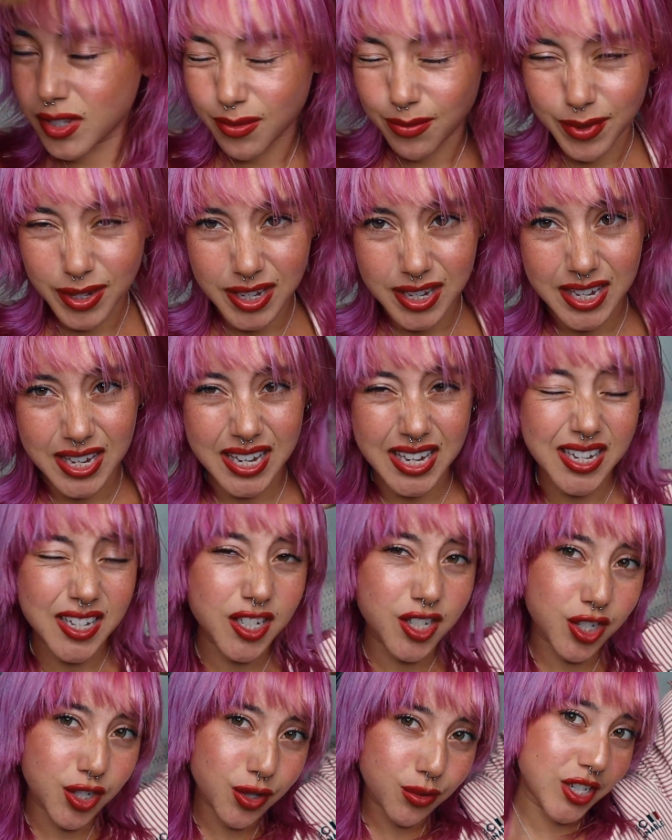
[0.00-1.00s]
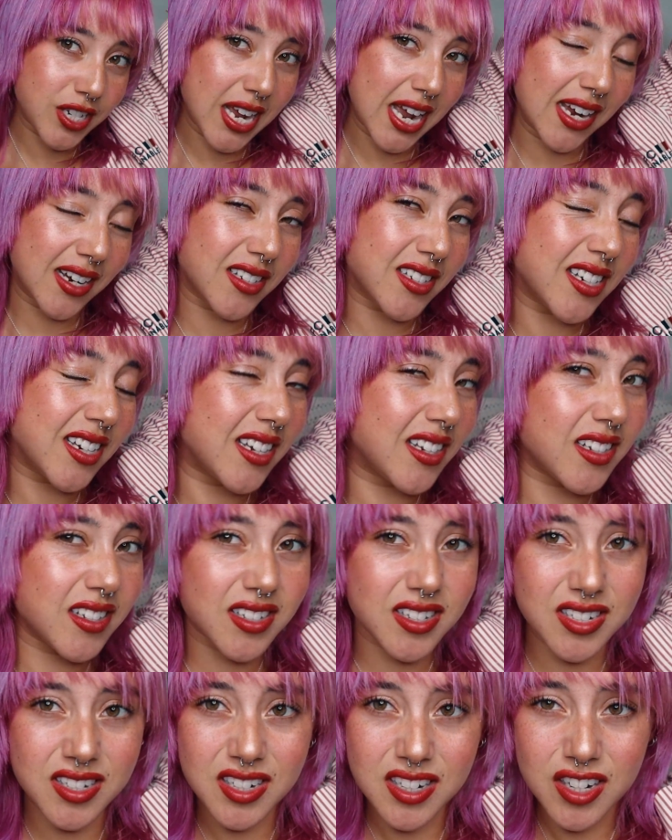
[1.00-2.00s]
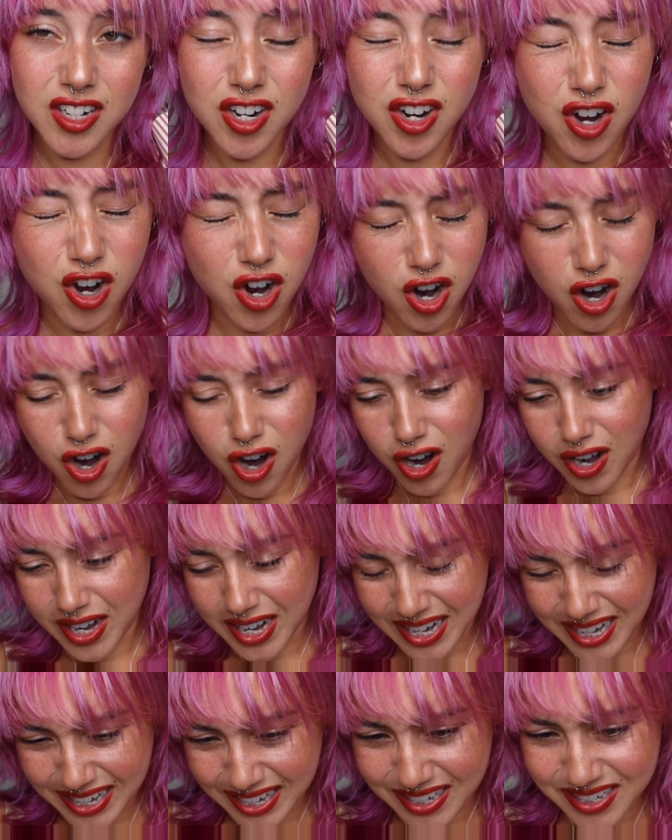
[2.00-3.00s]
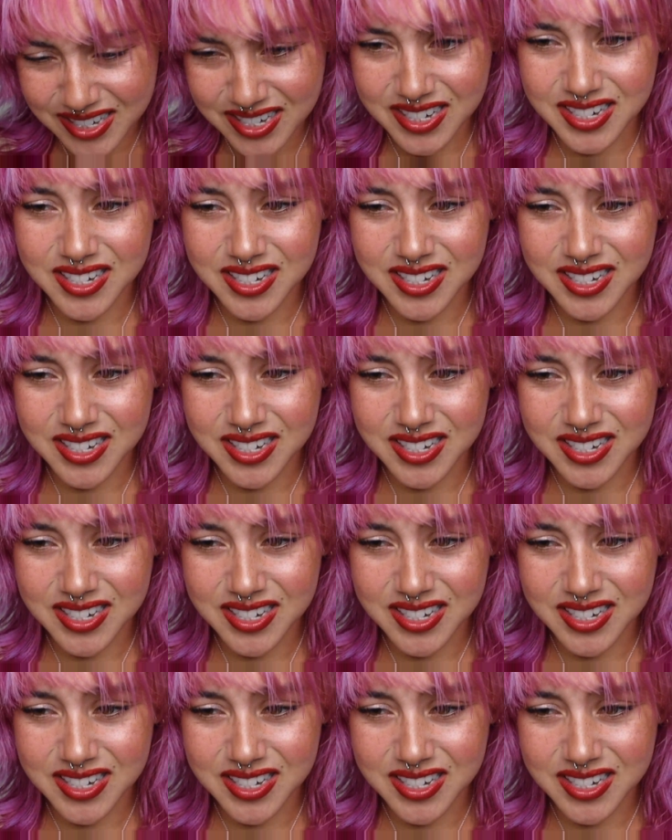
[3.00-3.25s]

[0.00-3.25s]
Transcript: some heat protectant on it.